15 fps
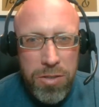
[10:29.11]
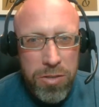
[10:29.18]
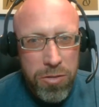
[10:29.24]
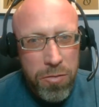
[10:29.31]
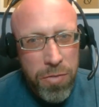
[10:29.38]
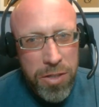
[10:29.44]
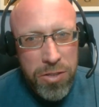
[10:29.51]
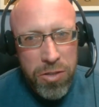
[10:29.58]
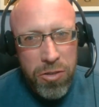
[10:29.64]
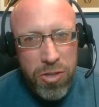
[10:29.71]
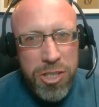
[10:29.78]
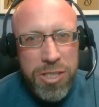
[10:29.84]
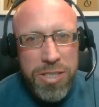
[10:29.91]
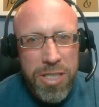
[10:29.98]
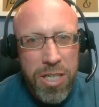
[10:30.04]
So if they start
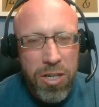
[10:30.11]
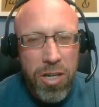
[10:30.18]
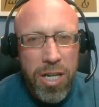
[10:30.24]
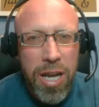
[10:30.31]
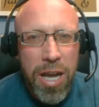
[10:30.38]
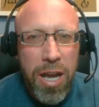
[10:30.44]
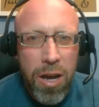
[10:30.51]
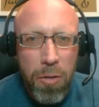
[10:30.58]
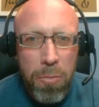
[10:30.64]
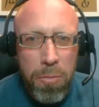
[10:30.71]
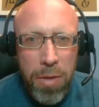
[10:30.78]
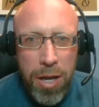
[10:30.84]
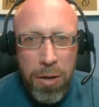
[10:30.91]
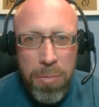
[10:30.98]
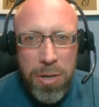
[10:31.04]
sharing how
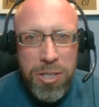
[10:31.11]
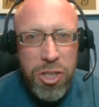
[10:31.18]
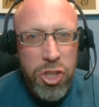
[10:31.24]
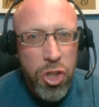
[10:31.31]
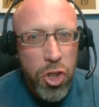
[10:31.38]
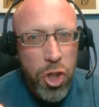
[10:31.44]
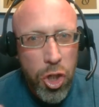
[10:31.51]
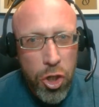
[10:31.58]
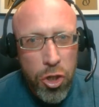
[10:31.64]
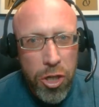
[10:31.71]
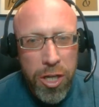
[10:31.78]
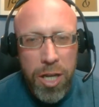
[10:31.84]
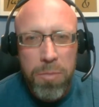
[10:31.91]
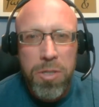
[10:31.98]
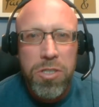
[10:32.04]
much they're
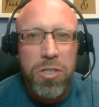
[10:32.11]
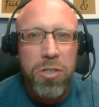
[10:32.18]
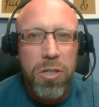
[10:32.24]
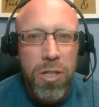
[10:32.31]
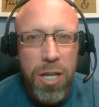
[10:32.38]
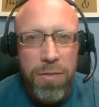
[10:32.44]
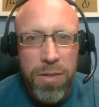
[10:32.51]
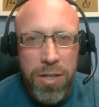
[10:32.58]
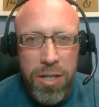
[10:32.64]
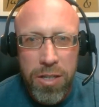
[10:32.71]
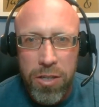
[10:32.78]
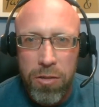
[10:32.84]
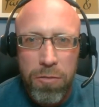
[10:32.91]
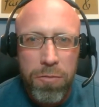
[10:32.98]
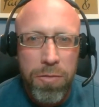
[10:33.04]
learning, how much they're loving
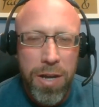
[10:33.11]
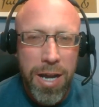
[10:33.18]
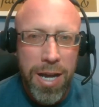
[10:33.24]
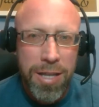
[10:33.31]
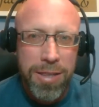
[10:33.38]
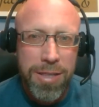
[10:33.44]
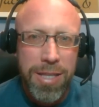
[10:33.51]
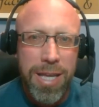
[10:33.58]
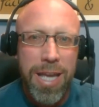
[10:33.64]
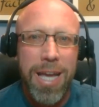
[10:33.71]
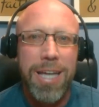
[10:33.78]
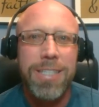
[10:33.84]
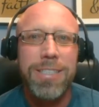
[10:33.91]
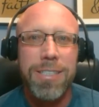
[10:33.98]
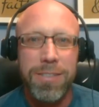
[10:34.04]
it, you'll find
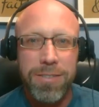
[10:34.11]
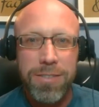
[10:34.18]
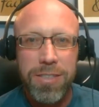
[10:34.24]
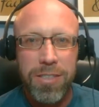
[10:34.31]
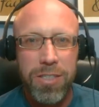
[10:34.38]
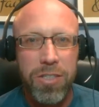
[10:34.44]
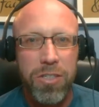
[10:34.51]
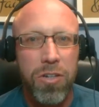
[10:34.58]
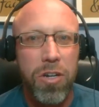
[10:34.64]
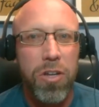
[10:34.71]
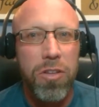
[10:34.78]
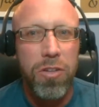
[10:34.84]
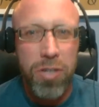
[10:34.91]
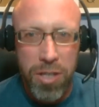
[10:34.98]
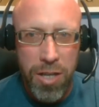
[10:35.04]
that your
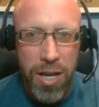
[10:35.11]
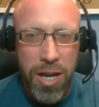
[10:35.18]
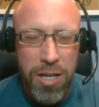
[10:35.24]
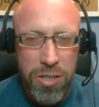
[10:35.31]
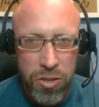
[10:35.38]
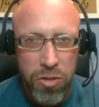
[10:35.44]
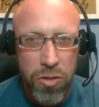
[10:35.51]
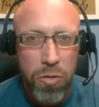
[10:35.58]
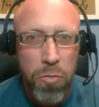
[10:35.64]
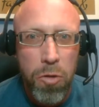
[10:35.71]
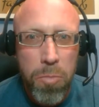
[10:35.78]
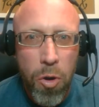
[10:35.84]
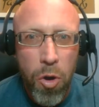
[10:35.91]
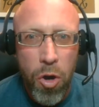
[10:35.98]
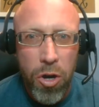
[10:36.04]
other clients are going to
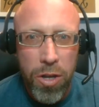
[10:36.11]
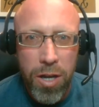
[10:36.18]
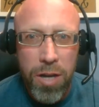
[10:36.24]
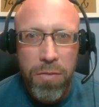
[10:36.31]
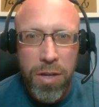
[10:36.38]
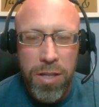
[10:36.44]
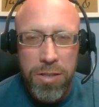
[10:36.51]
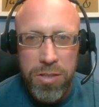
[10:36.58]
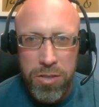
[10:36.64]
want part of it.